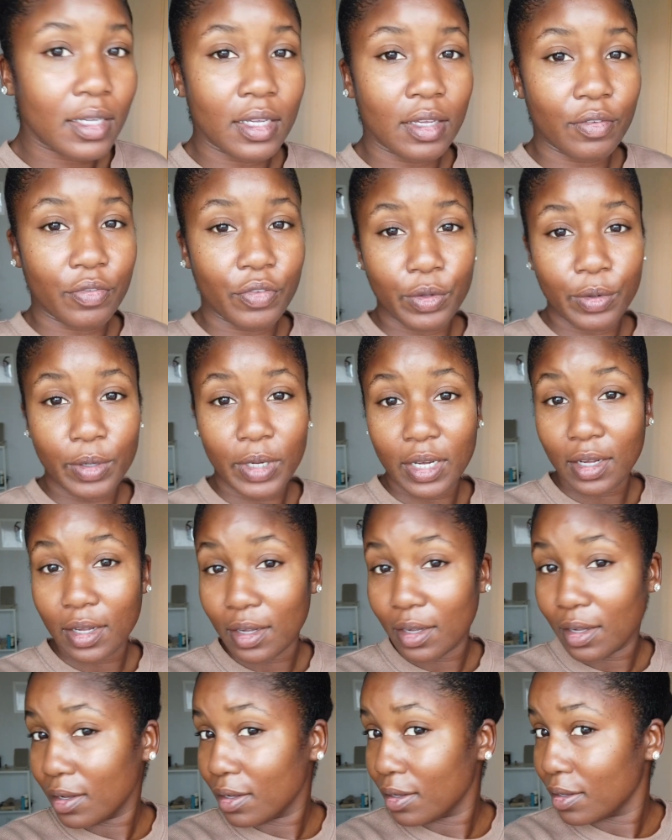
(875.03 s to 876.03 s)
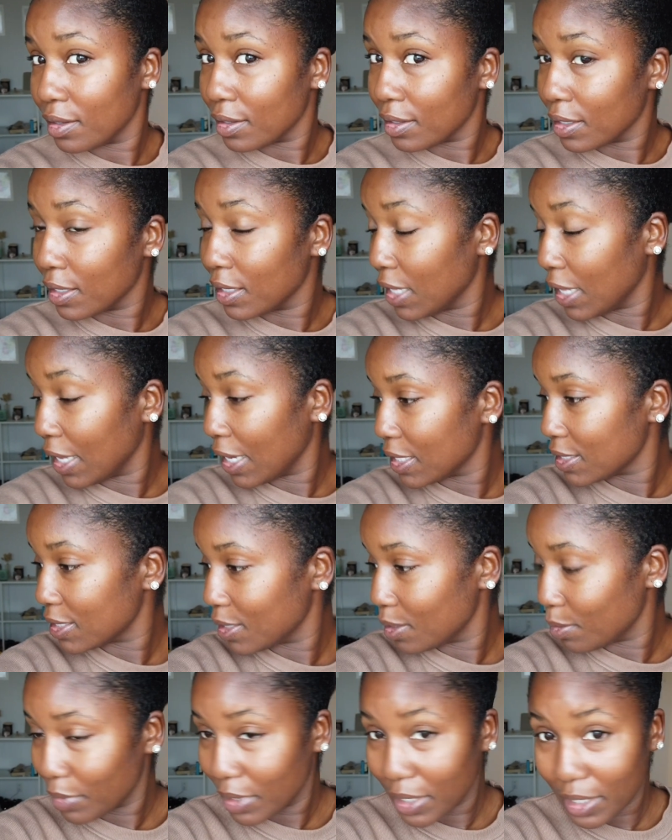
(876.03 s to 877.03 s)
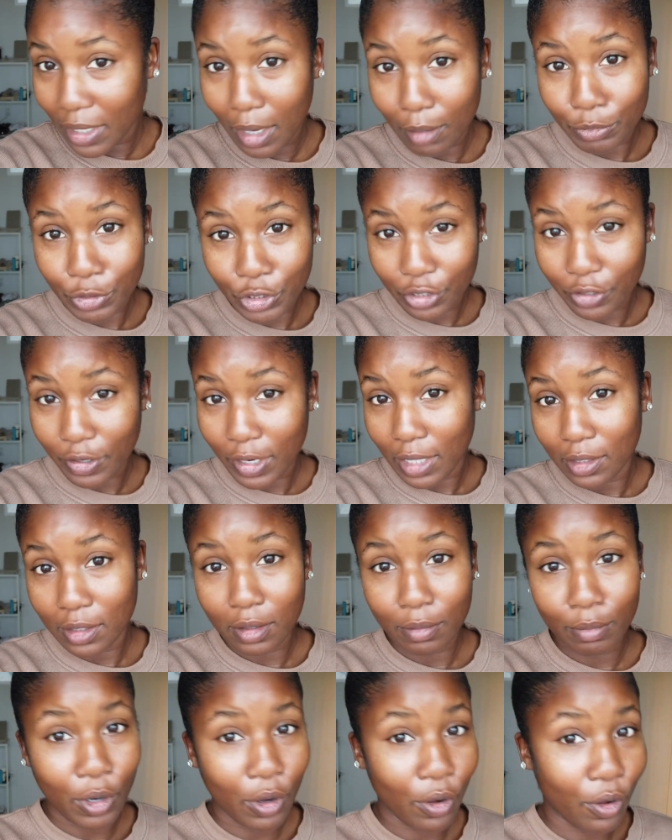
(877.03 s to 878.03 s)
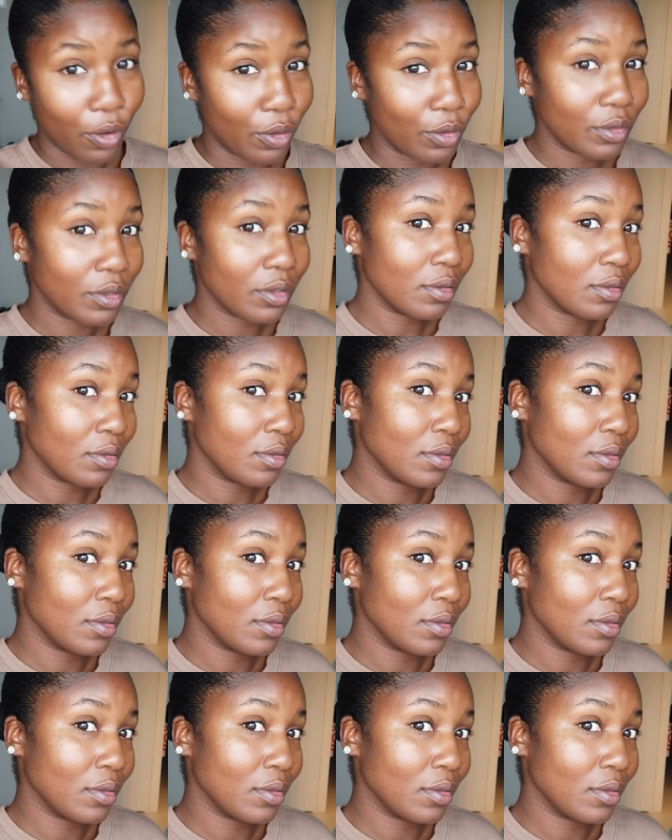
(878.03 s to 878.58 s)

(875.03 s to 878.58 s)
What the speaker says: If you glance at me, I'm sure I look bald.